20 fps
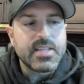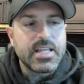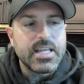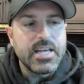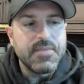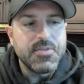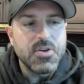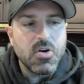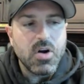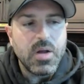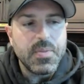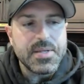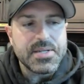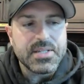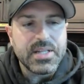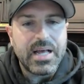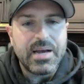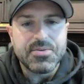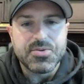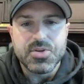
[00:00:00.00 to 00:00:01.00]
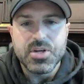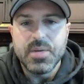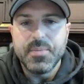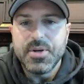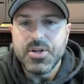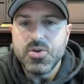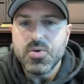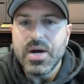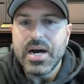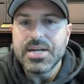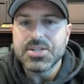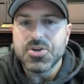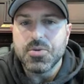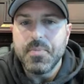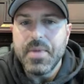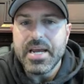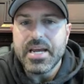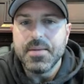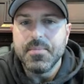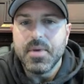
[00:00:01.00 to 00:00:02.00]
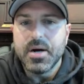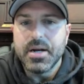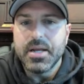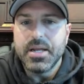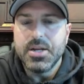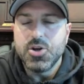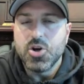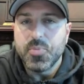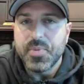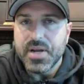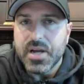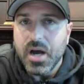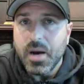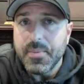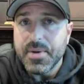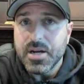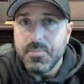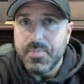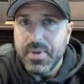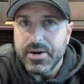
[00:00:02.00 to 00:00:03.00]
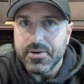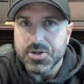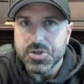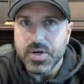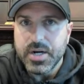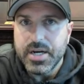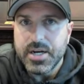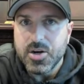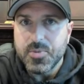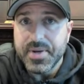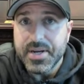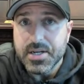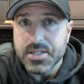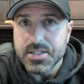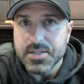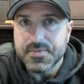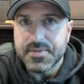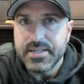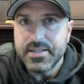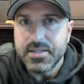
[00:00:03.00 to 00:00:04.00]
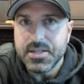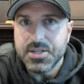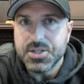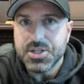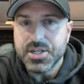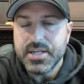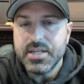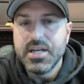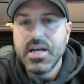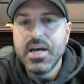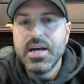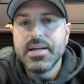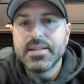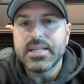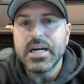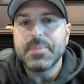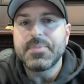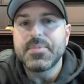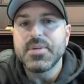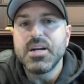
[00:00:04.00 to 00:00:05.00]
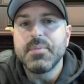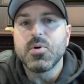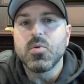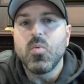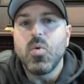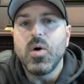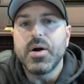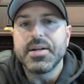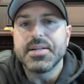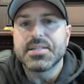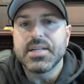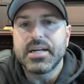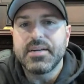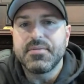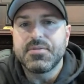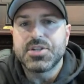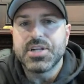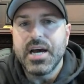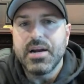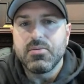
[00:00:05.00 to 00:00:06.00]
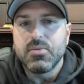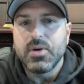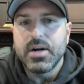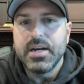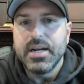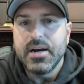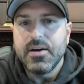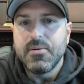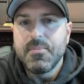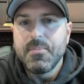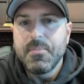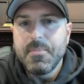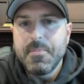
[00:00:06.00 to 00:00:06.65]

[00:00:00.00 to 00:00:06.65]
if you're on this live stream and you guys are making money and you're becoming a better trader because of TTG, type the number 1 inside of chat right now.